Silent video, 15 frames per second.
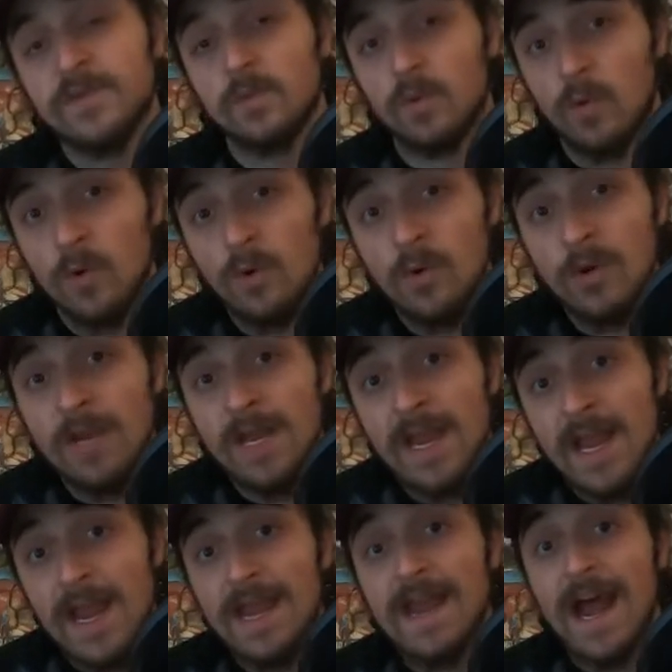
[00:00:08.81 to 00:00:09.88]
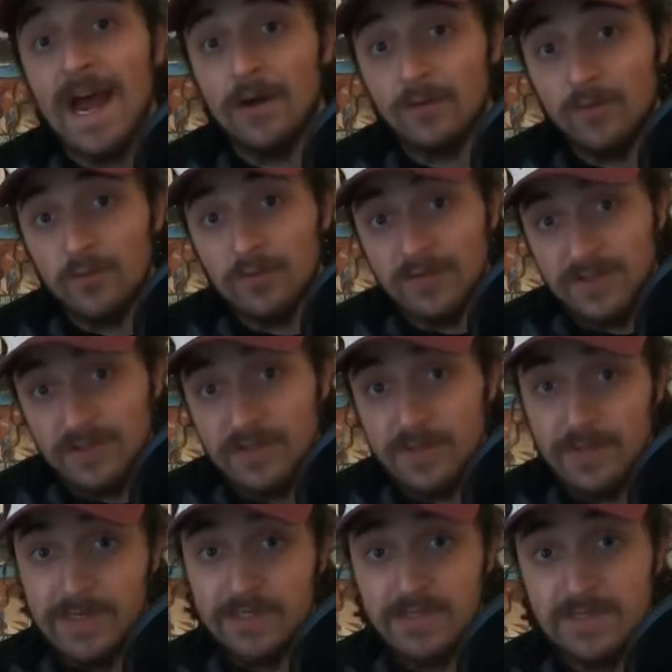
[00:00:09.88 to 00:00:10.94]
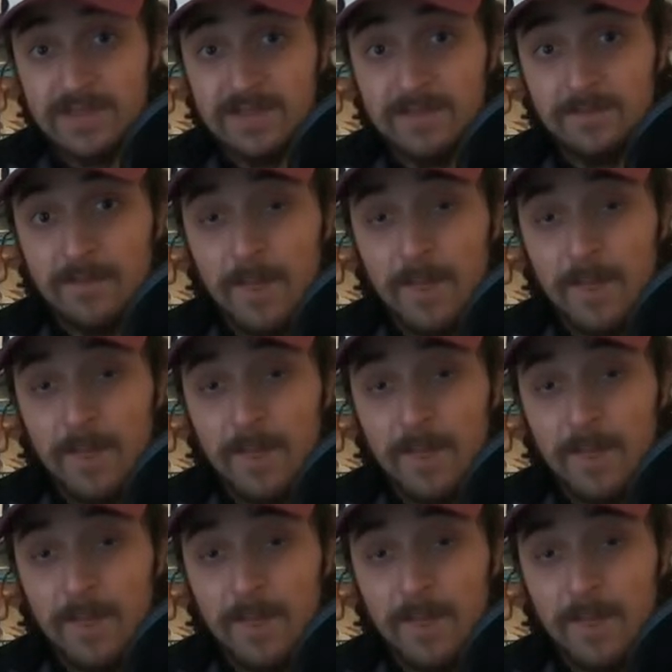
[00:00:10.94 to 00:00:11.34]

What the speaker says: role in outdoor situations.